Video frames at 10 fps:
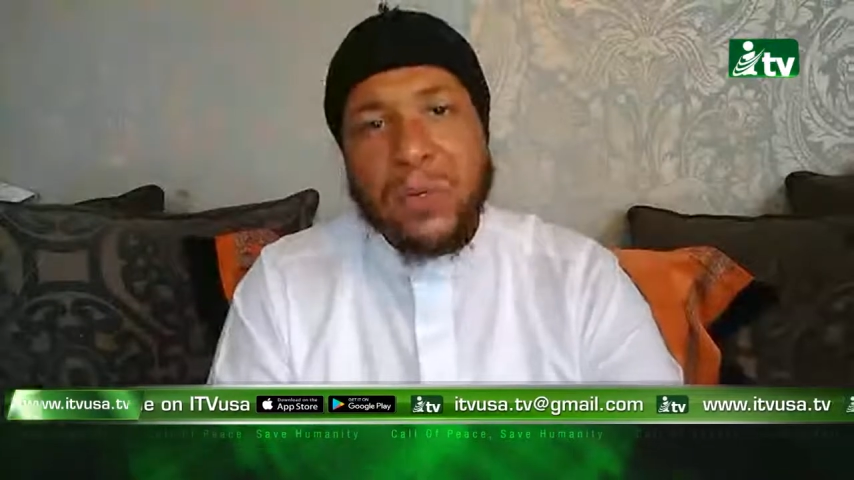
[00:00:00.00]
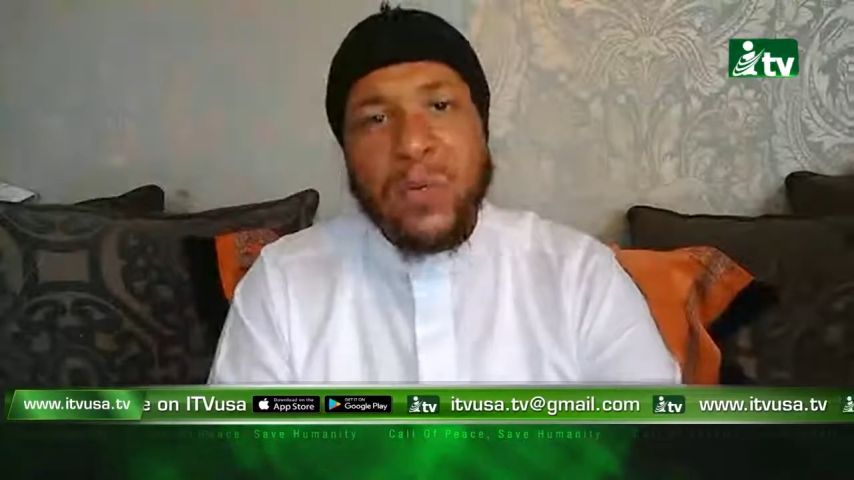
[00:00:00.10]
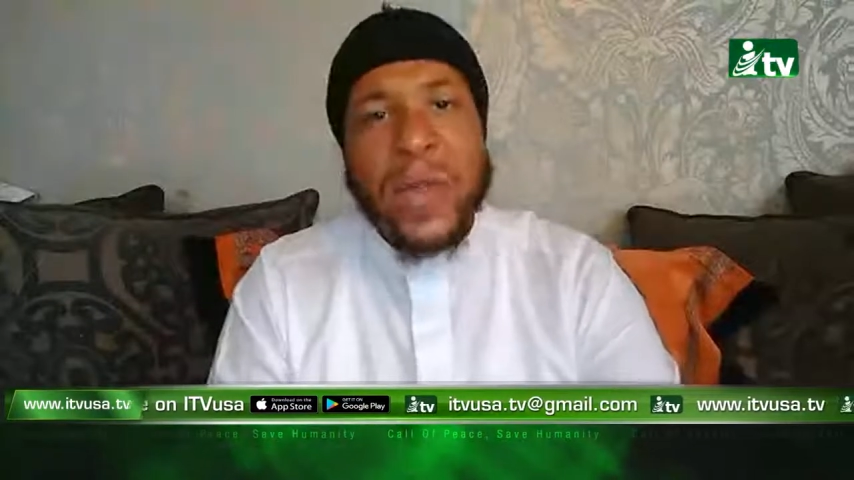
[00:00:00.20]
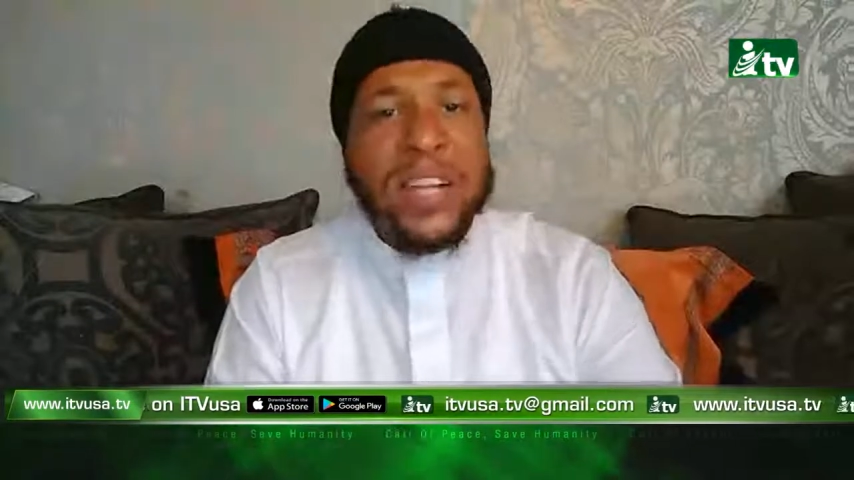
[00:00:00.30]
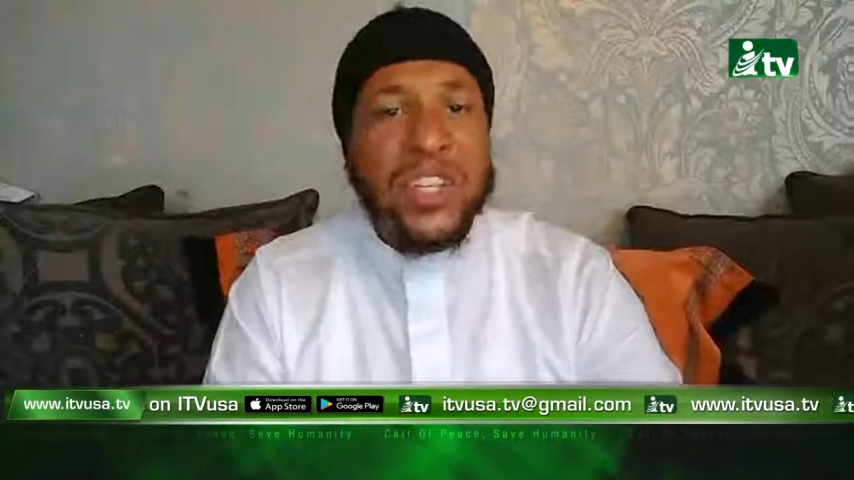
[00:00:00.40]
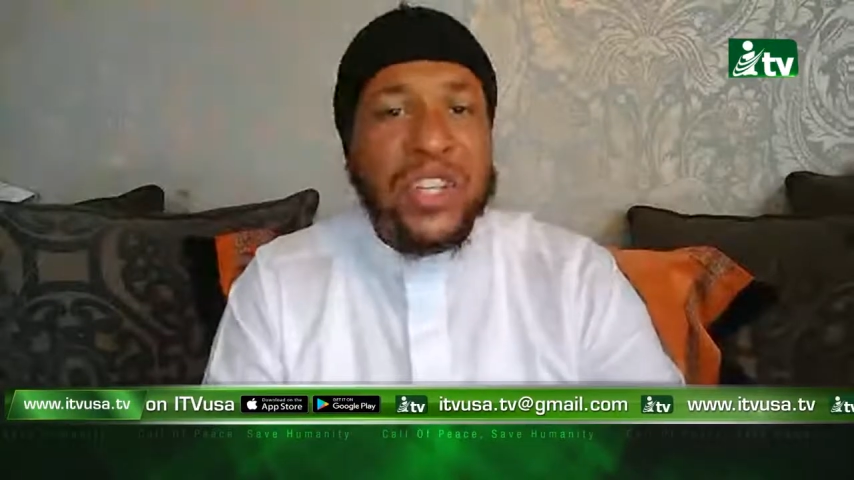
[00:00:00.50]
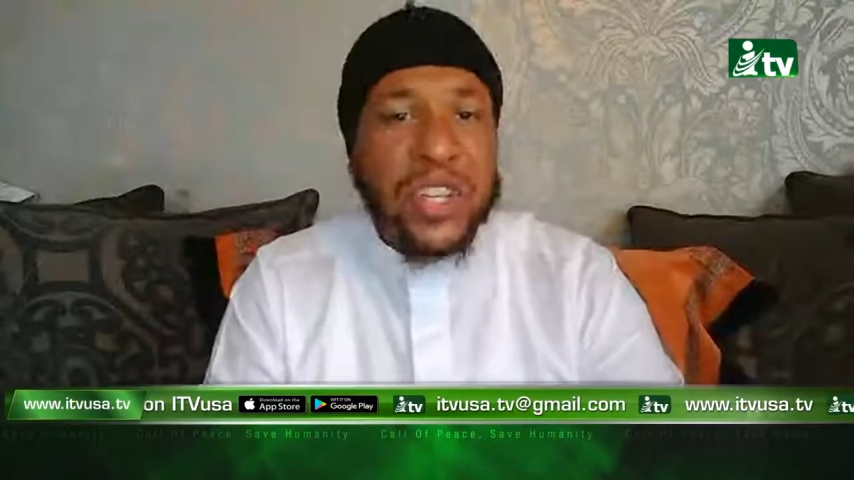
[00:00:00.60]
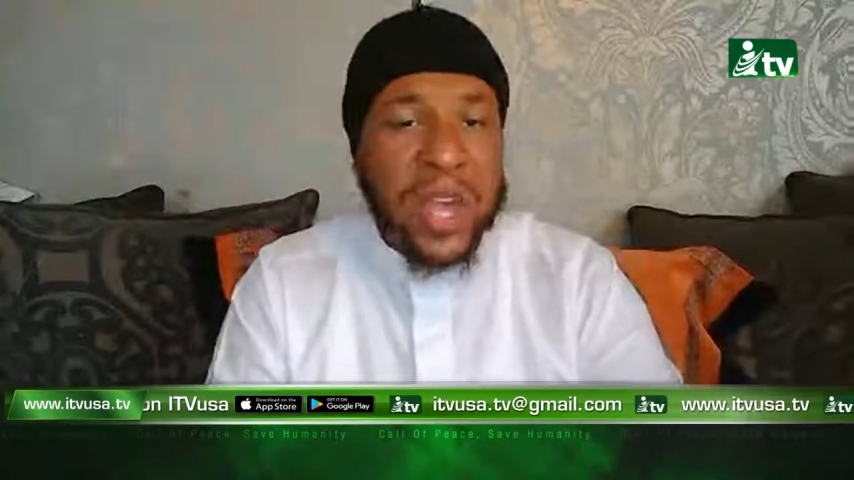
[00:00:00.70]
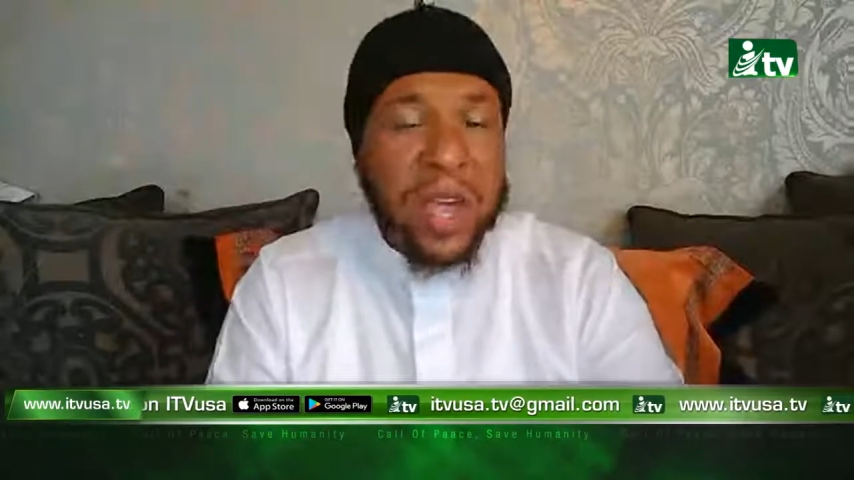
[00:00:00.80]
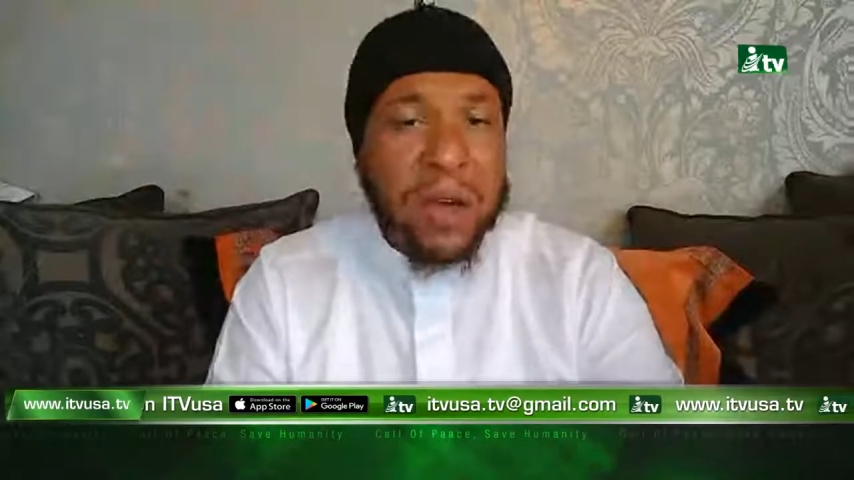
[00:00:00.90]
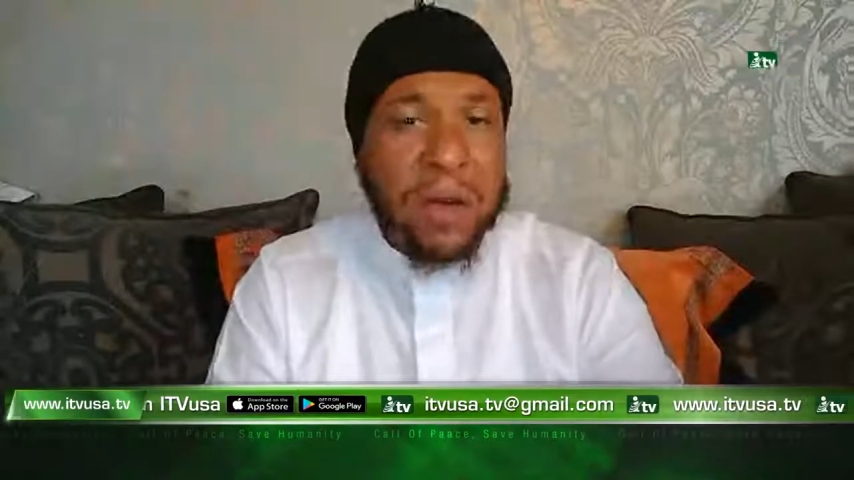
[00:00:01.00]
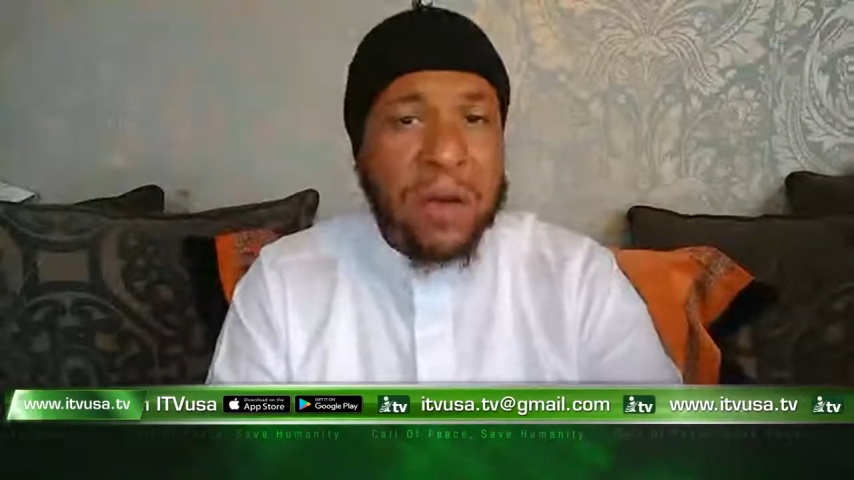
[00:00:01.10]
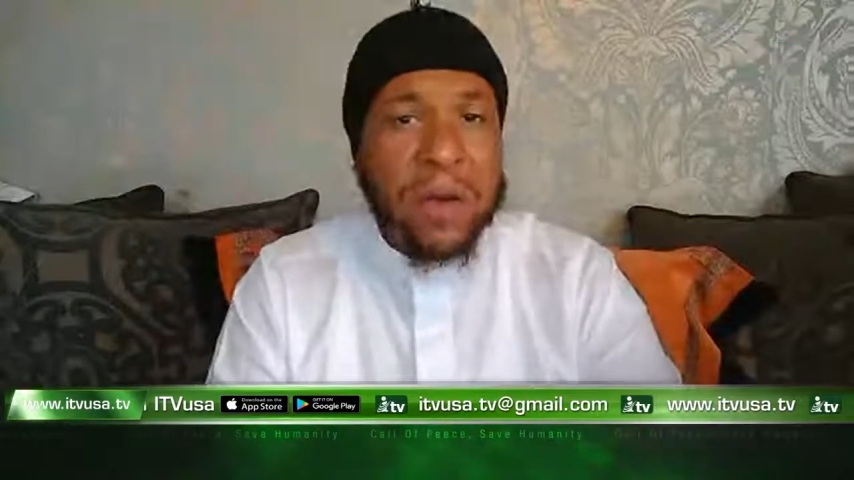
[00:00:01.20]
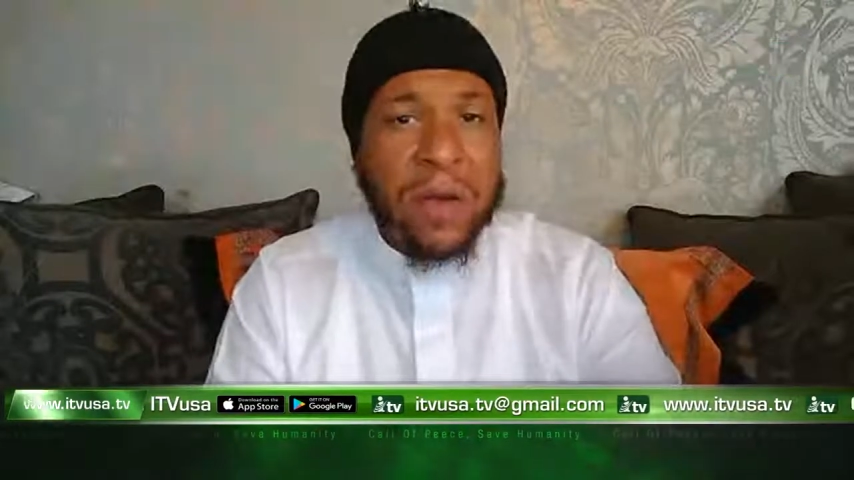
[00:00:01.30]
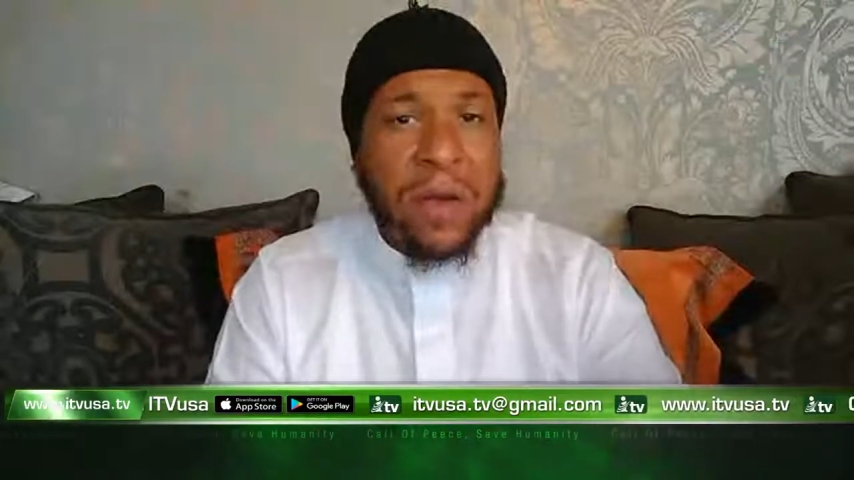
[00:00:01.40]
who do not share